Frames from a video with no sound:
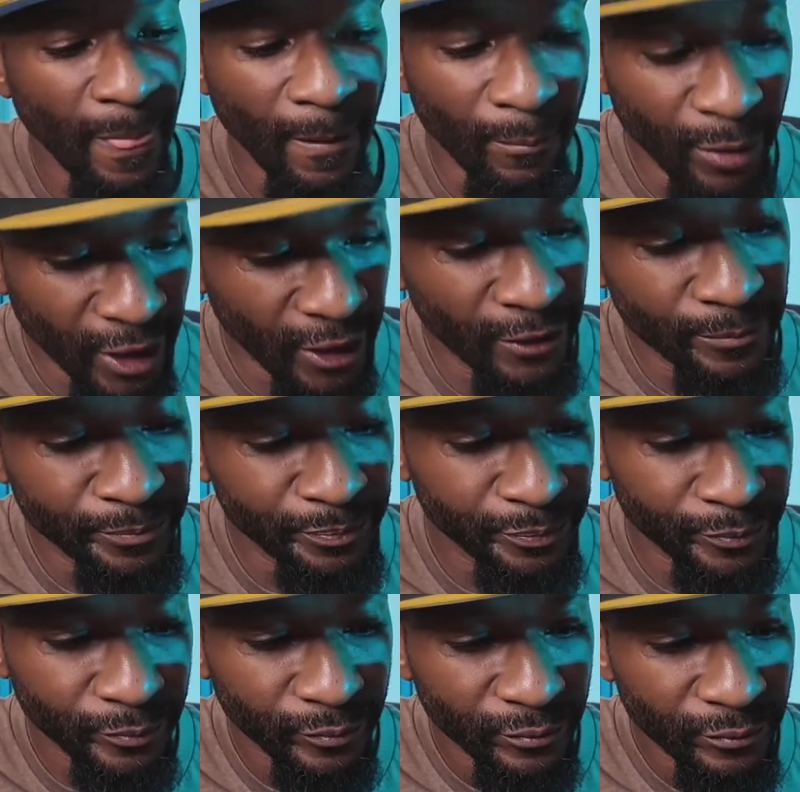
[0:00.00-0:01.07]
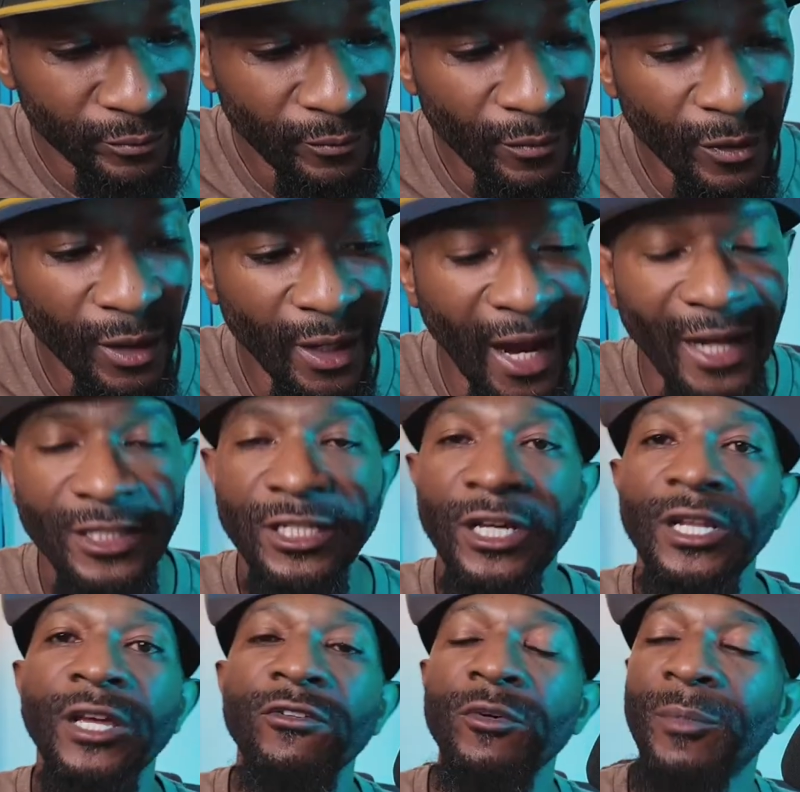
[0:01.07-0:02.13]
But I
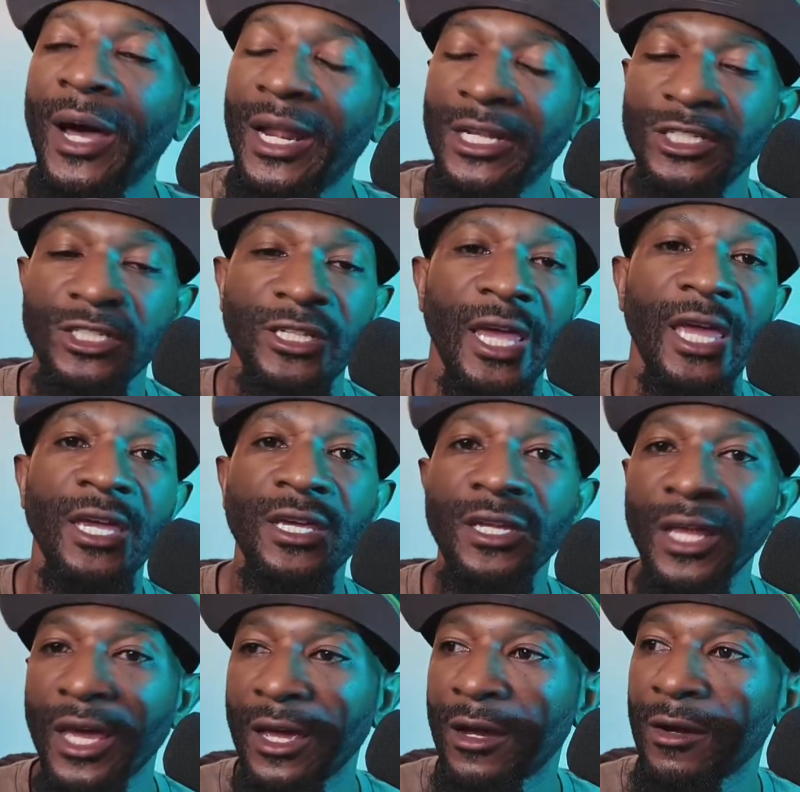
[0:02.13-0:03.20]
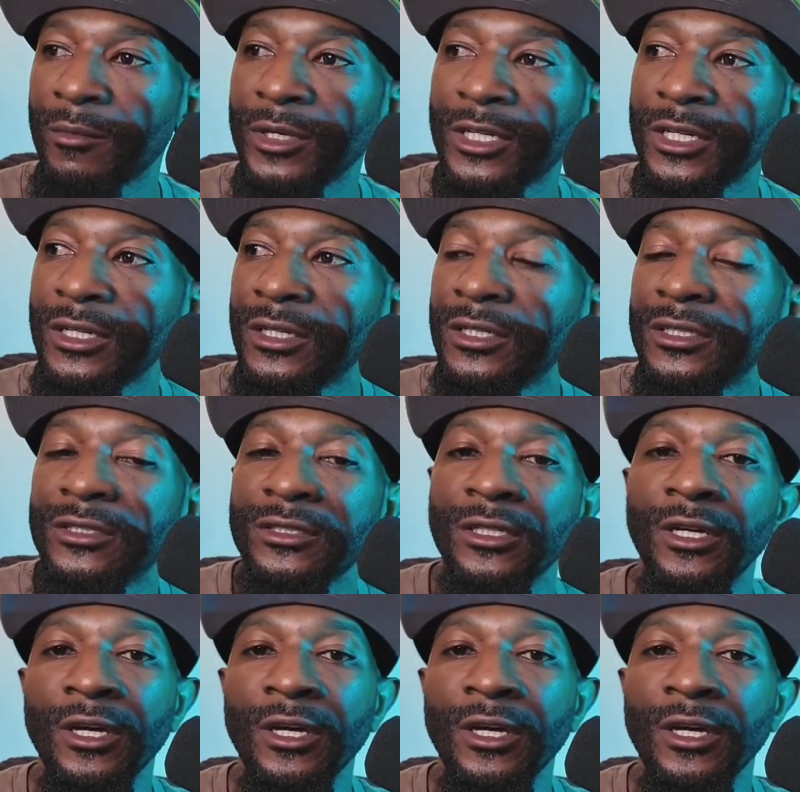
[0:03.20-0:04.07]
tell everybody just hang in there because